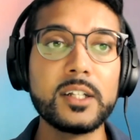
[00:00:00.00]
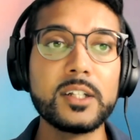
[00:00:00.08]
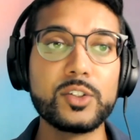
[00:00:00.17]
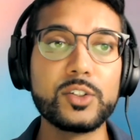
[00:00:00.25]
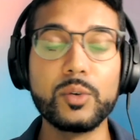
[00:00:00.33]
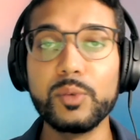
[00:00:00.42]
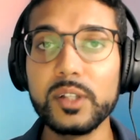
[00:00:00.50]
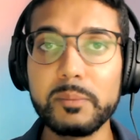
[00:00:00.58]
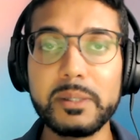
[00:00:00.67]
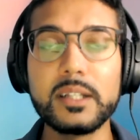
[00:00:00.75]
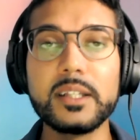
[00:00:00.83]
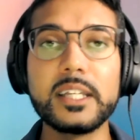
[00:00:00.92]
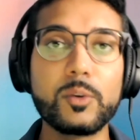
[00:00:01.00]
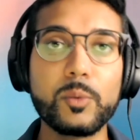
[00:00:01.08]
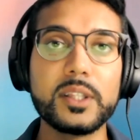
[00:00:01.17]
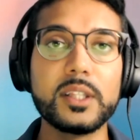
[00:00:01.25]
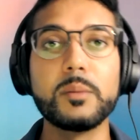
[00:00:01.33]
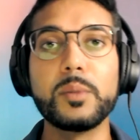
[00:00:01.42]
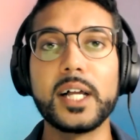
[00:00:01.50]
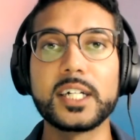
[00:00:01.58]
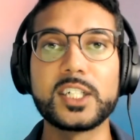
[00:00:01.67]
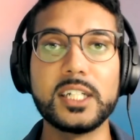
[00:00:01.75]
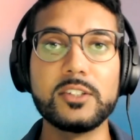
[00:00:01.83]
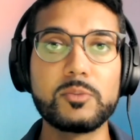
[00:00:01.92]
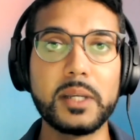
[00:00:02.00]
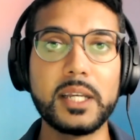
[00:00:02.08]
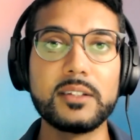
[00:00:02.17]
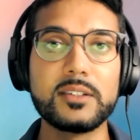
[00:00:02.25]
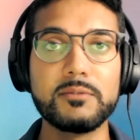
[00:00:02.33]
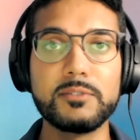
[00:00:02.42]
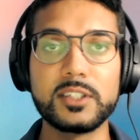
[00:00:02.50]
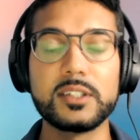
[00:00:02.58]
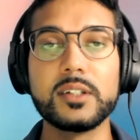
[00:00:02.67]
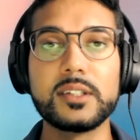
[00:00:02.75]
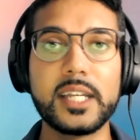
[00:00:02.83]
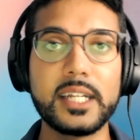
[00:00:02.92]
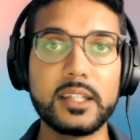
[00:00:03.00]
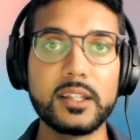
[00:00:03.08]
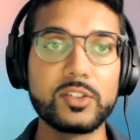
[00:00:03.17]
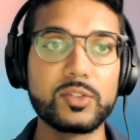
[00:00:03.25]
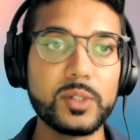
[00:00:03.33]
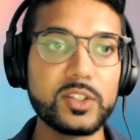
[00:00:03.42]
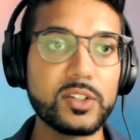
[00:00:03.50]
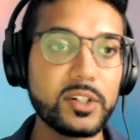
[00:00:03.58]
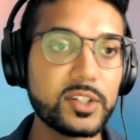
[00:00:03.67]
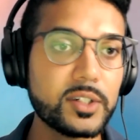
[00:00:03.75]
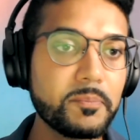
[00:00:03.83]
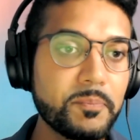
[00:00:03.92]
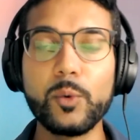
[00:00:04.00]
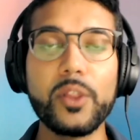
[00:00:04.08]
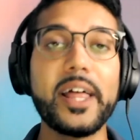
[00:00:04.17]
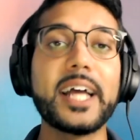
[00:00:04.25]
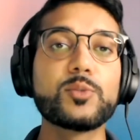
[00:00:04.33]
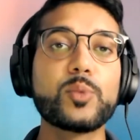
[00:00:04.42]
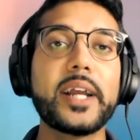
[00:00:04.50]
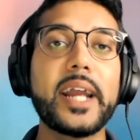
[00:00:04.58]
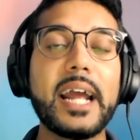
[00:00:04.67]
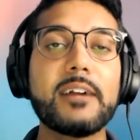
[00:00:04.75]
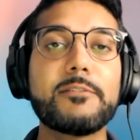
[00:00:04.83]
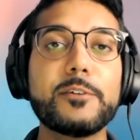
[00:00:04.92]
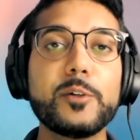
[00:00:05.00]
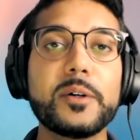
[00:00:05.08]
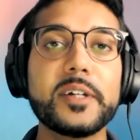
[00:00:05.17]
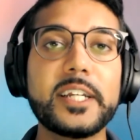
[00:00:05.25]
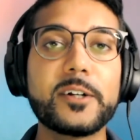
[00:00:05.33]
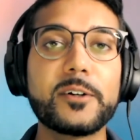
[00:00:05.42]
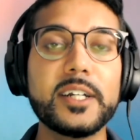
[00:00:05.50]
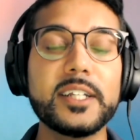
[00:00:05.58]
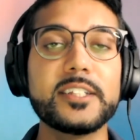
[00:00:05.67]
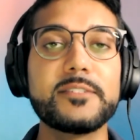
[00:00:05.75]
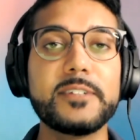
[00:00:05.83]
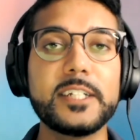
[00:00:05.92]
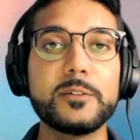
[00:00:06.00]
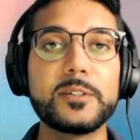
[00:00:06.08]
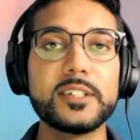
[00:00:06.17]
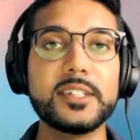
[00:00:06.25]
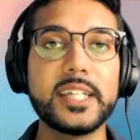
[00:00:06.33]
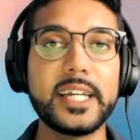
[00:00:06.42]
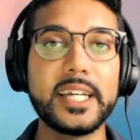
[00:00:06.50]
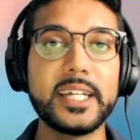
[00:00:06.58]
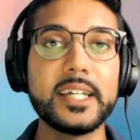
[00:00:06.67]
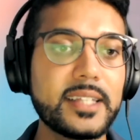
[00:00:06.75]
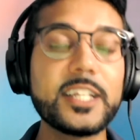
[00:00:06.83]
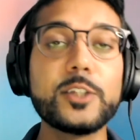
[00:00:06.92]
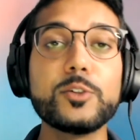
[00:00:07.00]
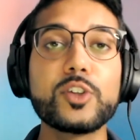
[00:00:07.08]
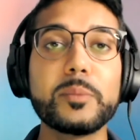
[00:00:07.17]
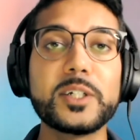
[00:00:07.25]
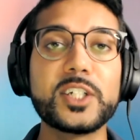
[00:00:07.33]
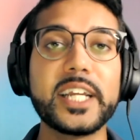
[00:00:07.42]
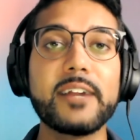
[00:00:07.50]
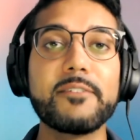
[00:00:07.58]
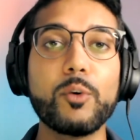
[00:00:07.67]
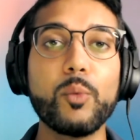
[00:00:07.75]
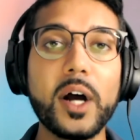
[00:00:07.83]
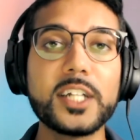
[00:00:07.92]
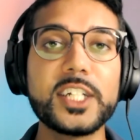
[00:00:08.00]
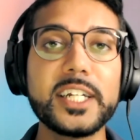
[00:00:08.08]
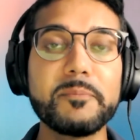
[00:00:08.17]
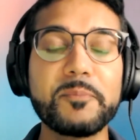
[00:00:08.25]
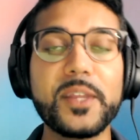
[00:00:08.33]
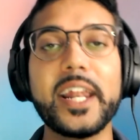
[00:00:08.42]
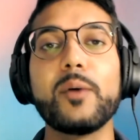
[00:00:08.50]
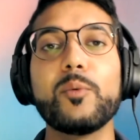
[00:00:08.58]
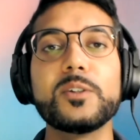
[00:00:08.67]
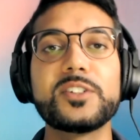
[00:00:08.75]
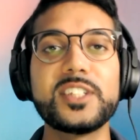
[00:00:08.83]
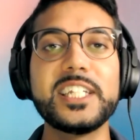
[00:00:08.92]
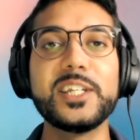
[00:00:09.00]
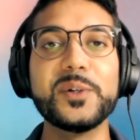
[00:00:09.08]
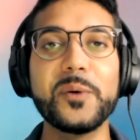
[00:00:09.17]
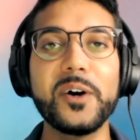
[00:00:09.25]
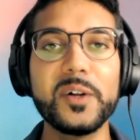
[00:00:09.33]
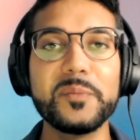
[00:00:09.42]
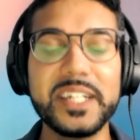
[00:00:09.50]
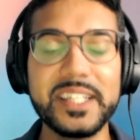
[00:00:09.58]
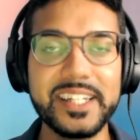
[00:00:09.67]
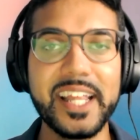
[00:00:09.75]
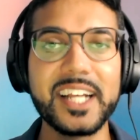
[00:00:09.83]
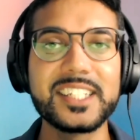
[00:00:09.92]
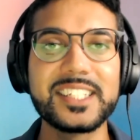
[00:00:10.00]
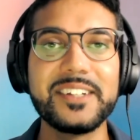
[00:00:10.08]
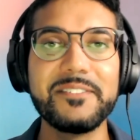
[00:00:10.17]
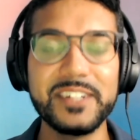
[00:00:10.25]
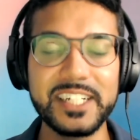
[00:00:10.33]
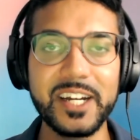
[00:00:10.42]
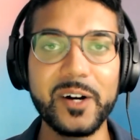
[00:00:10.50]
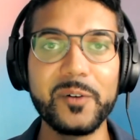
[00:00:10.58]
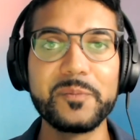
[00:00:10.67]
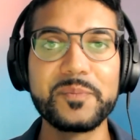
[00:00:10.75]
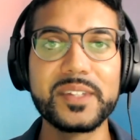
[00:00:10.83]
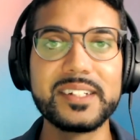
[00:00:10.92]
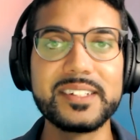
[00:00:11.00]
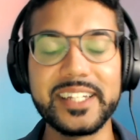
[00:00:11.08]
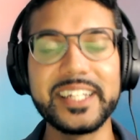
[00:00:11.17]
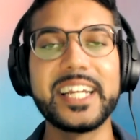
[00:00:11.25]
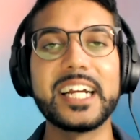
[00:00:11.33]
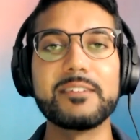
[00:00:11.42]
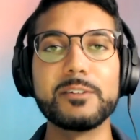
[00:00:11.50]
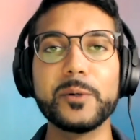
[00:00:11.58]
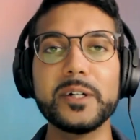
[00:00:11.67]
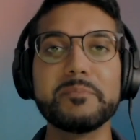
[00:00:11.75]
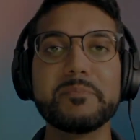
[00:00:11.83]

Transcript: to really be a leader within the blockchain space and facilitating this research. Well, that is what I have for you all here in this video today. Thank you so much again for watching, and I will see you all in the next video. Take care, everyone.